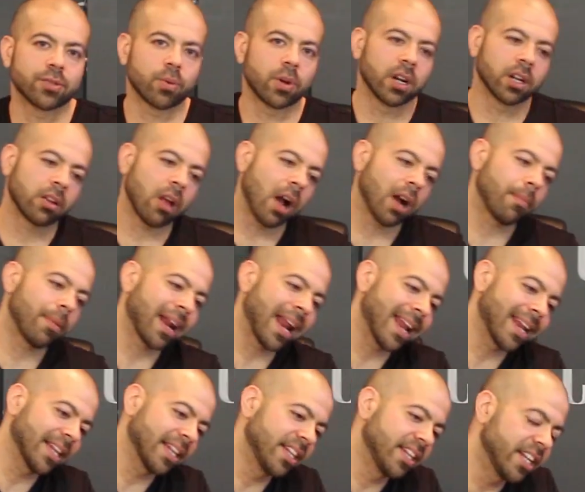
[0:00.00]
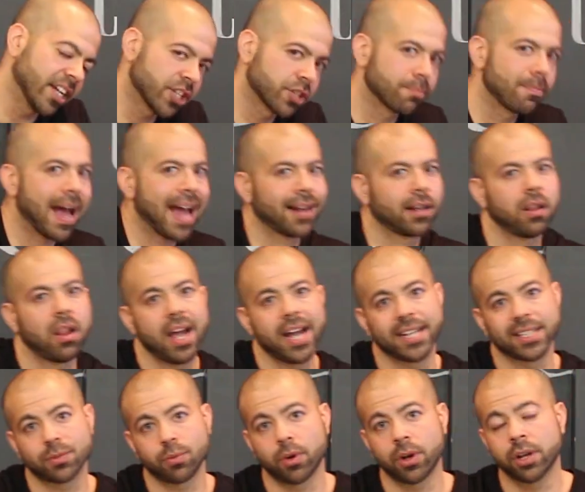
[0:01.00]
We're going to talk about how to ditch bad
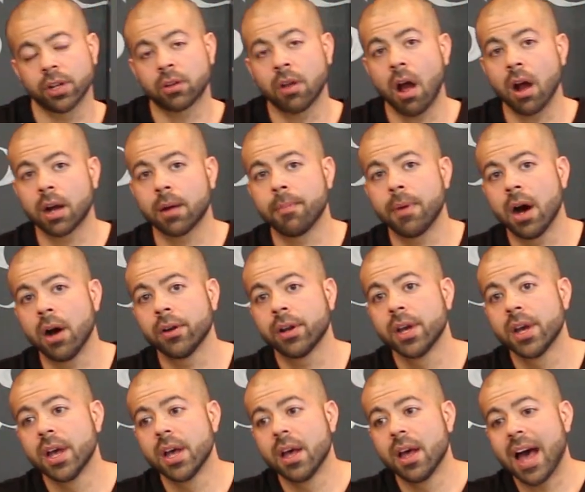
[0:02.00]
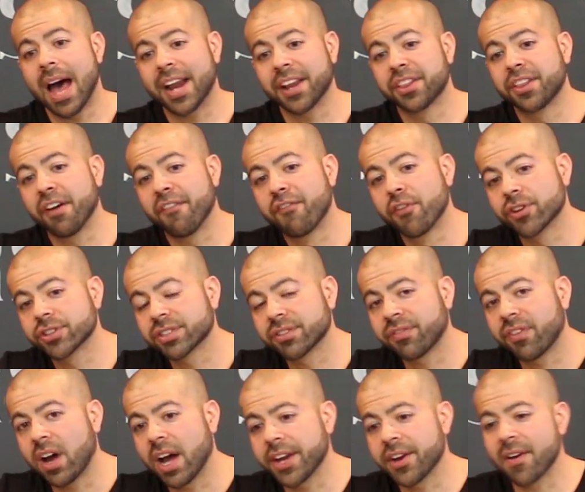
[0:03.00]
clients. We're going to talk about how to
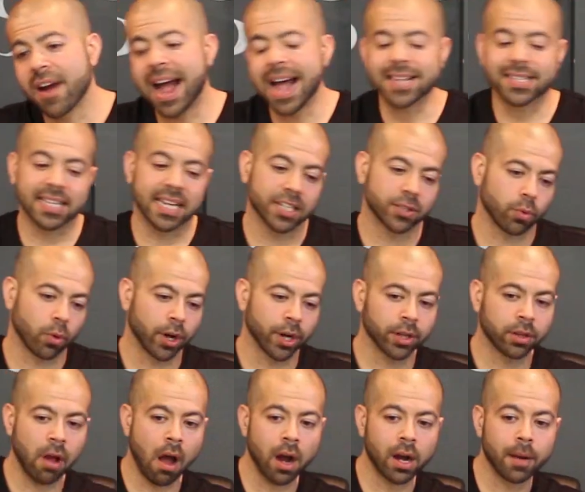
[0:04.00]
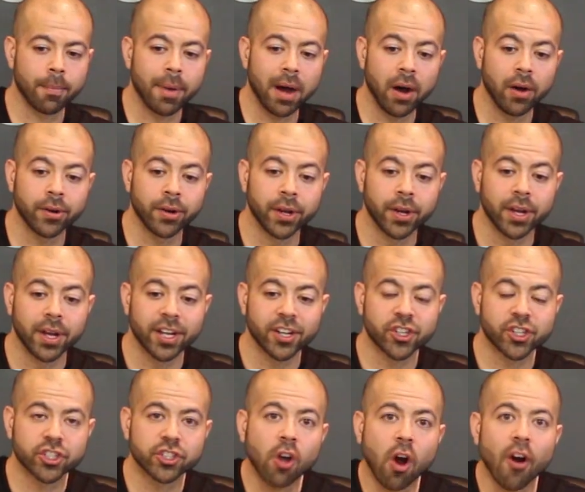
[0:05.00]
diversify your assets. We're going to talk about
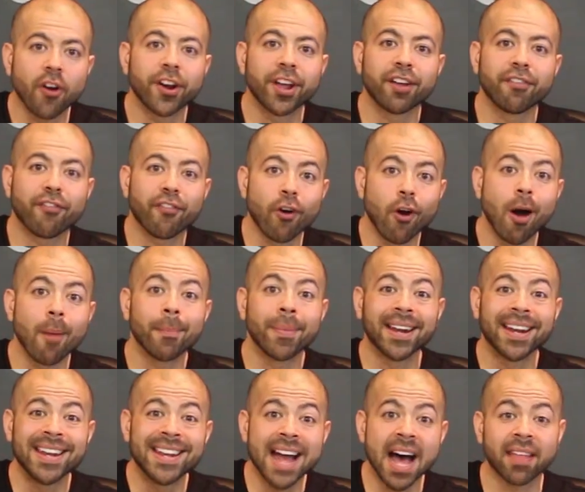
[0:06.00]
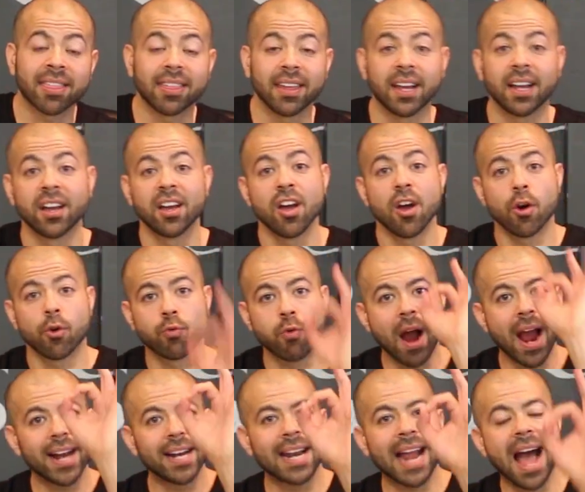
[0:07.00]
starting from nothing.
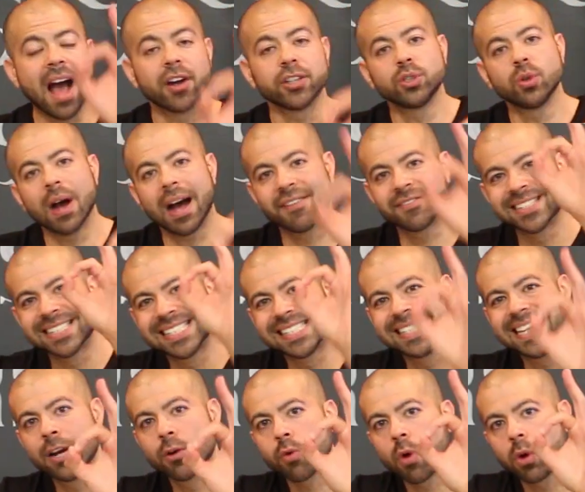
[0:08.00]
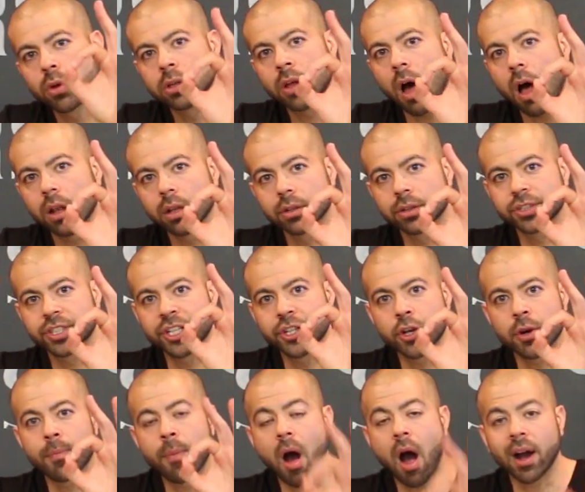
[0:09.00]
Right now, you have $0 in
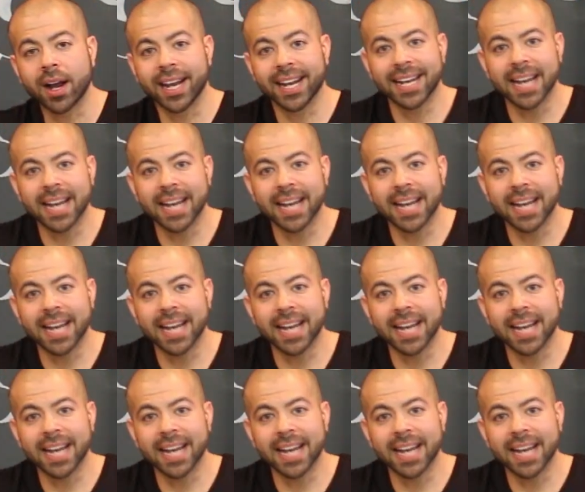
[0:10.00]
your pocket.